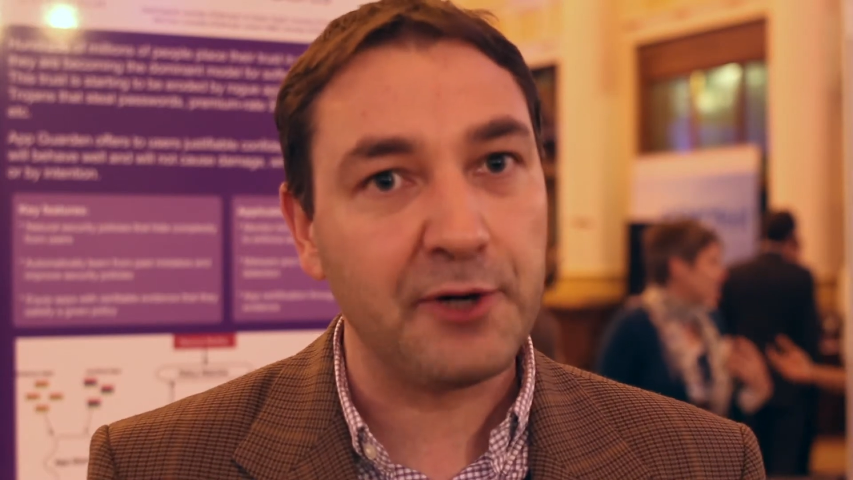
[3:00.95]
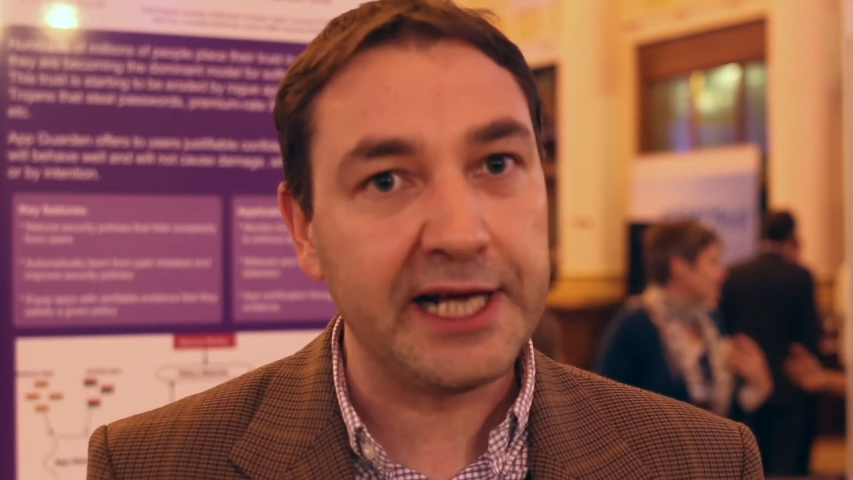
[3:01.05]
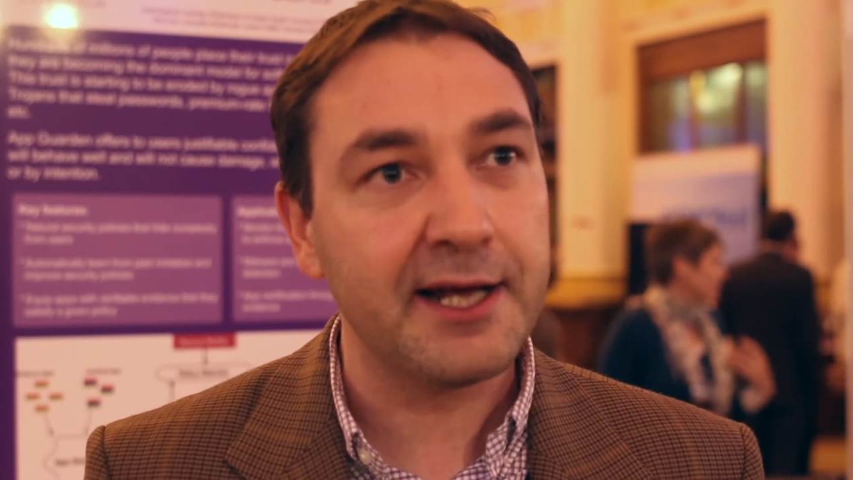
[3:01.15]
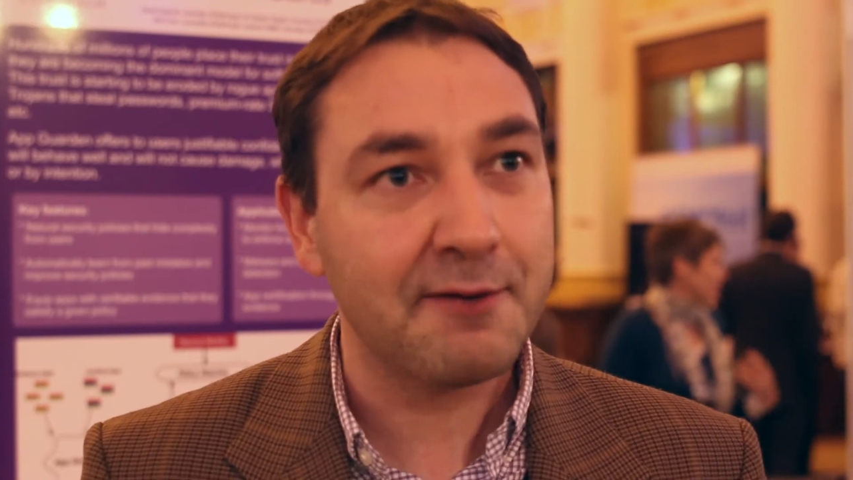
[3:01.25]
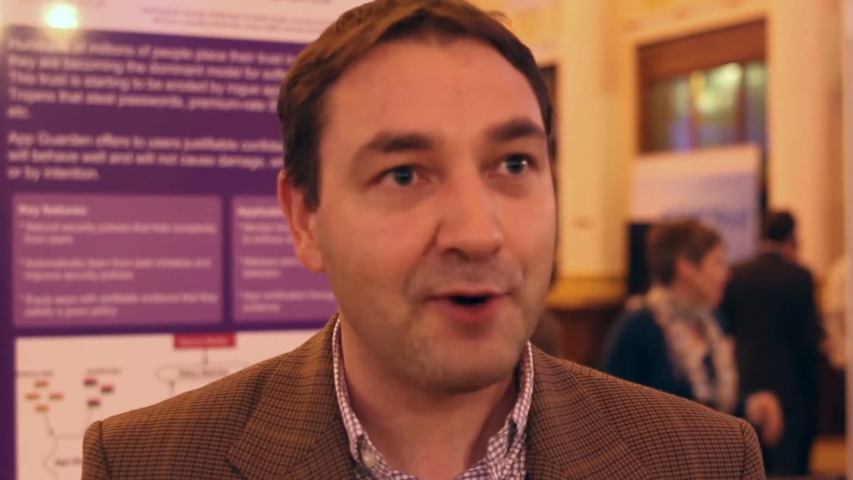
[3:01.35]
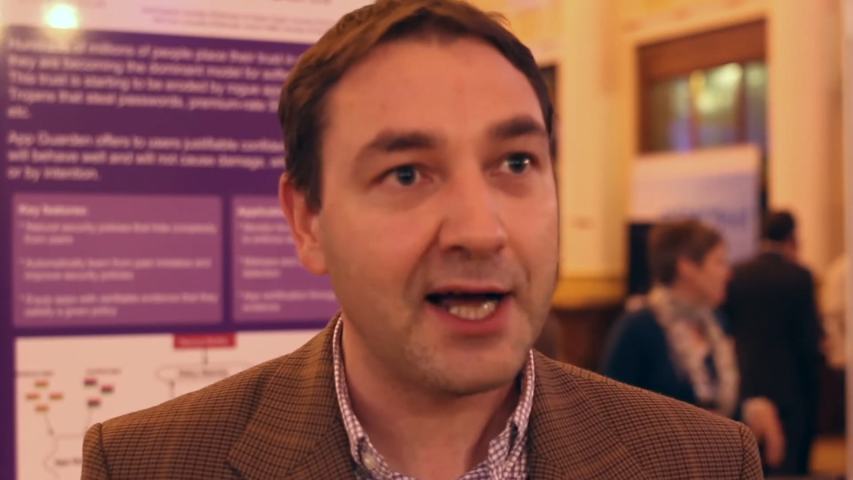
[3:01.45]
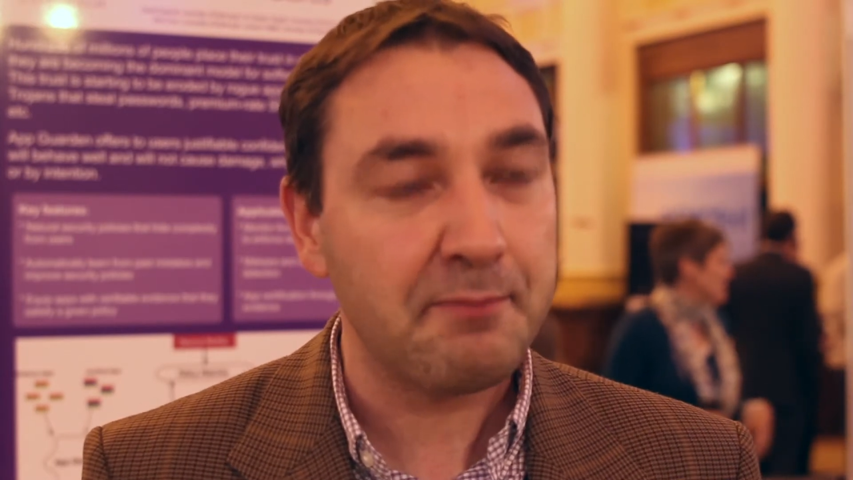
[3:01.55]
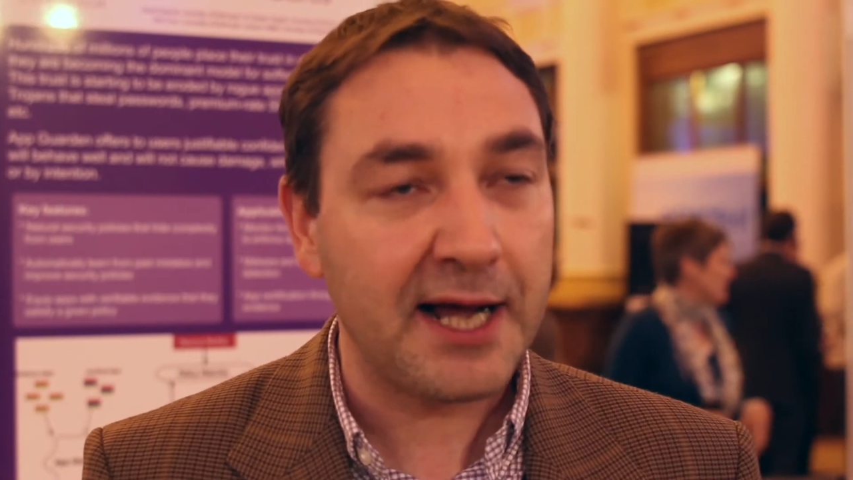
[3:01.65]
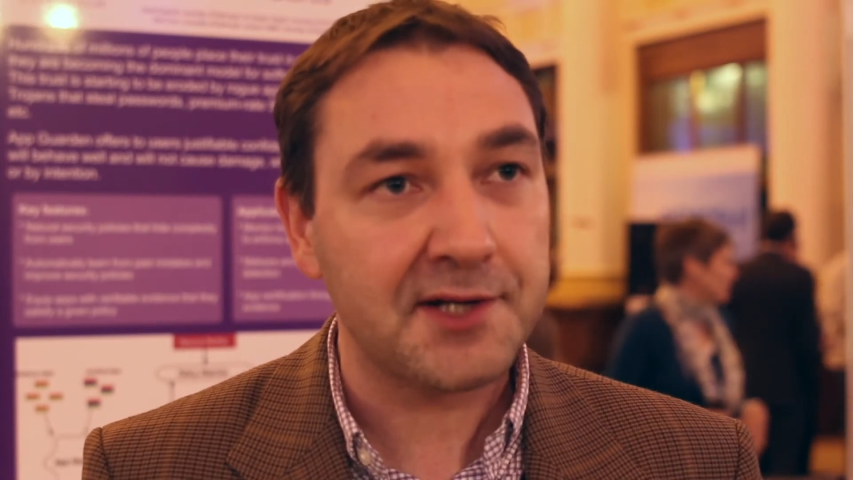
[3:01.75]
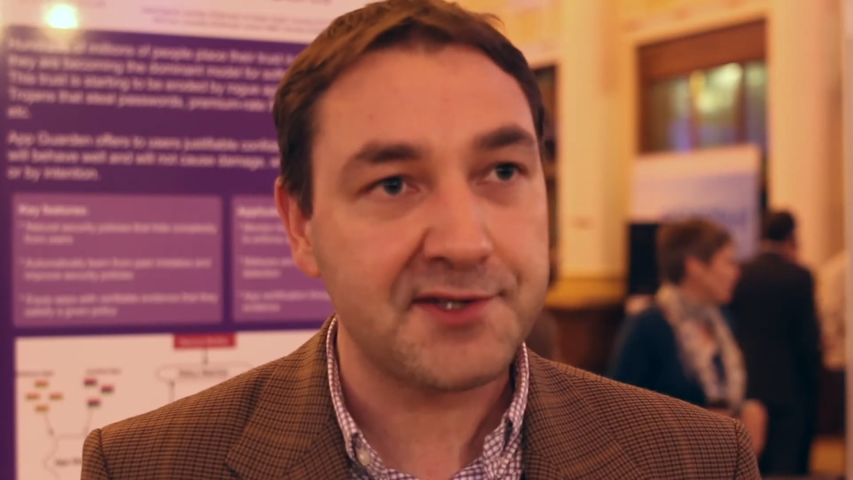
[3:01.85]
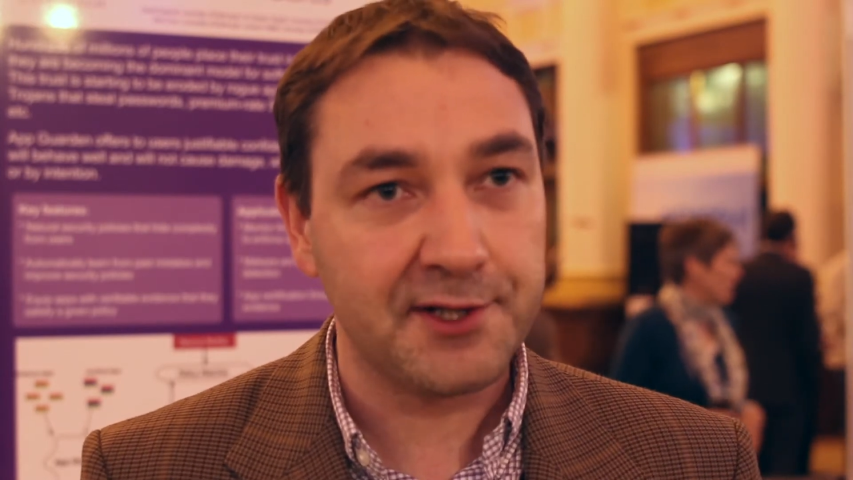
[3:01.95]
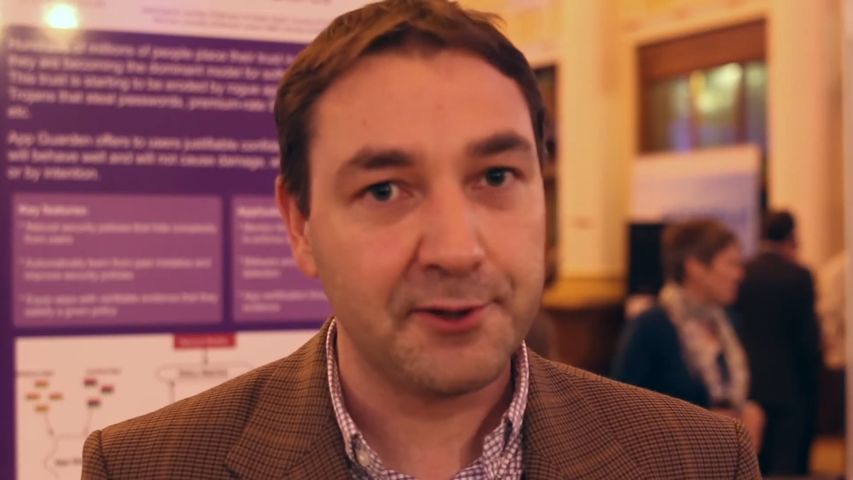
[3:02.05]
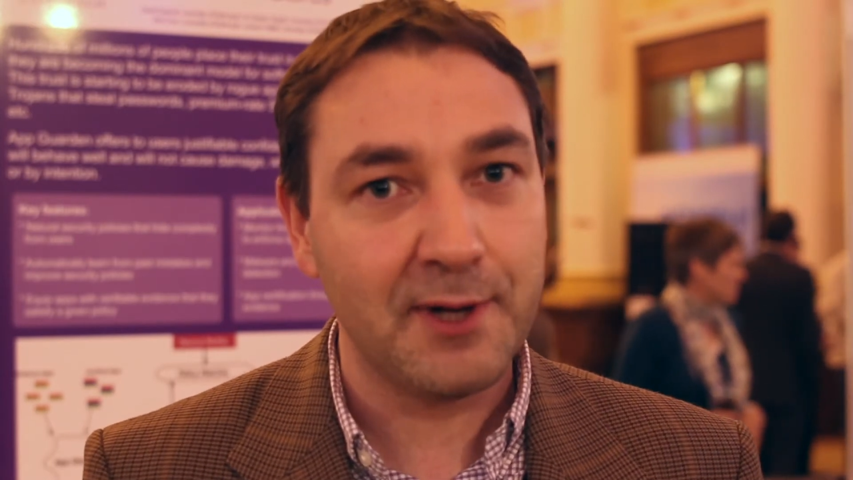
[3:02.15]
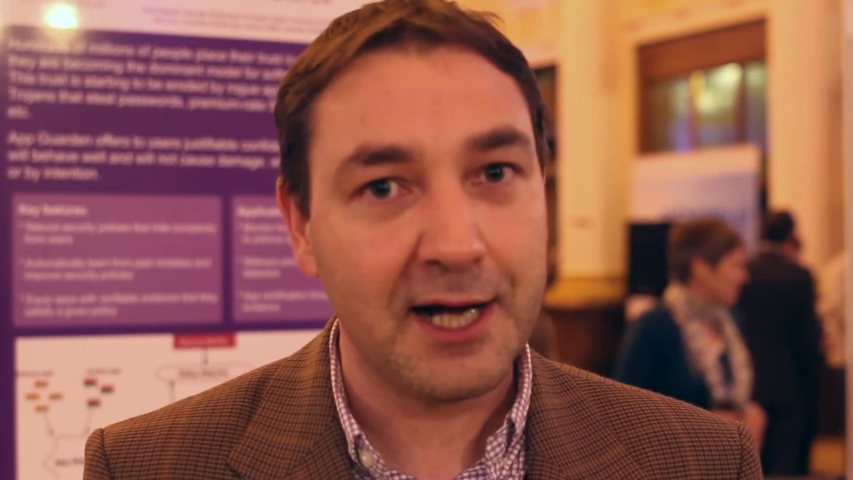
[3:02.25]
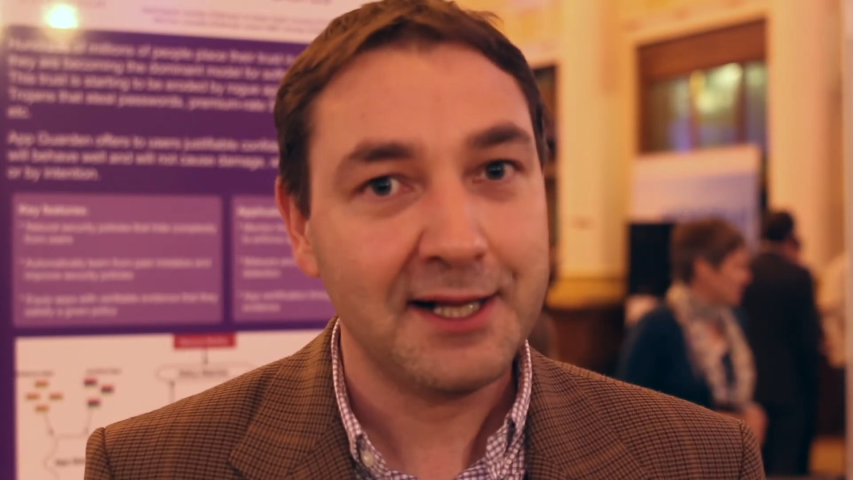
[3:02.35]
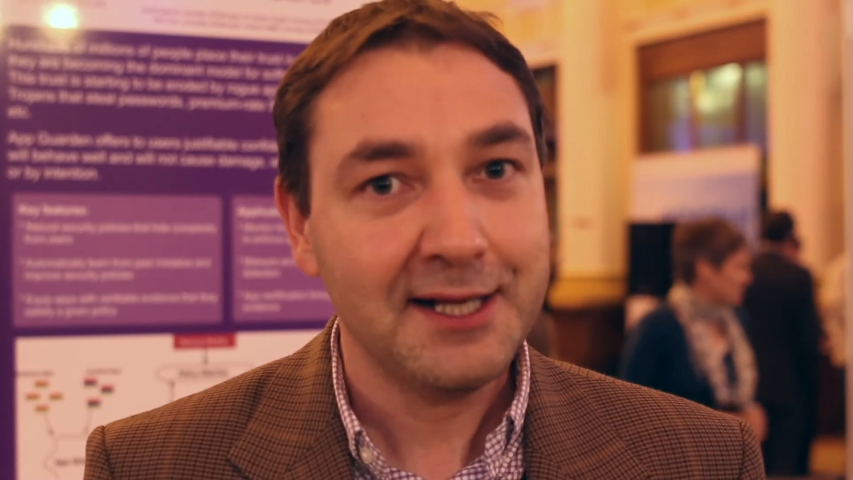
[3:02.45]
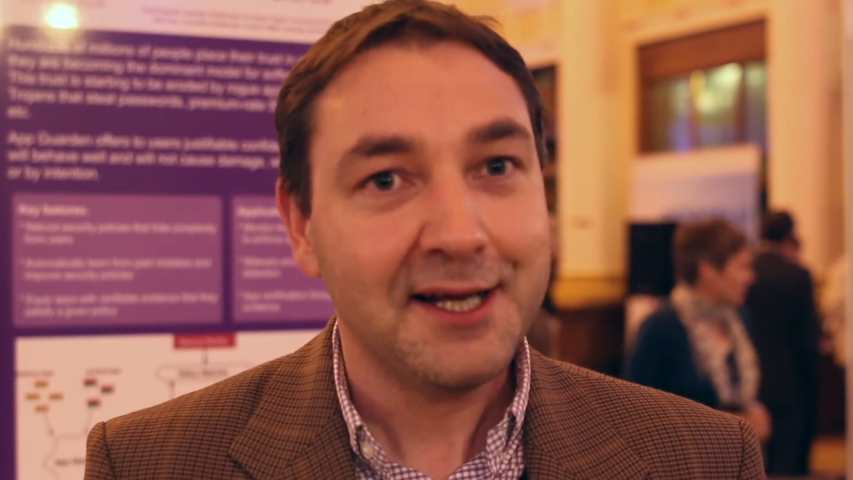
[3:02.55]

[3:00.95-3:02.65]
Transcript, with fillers: bringing it right back to uh,